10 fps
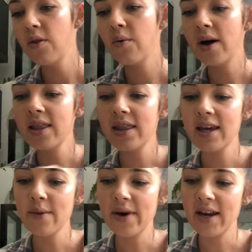one thing
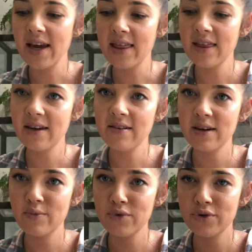about
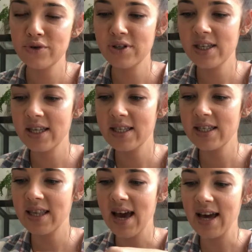anthurium roots is
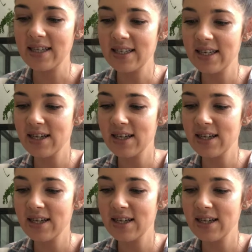that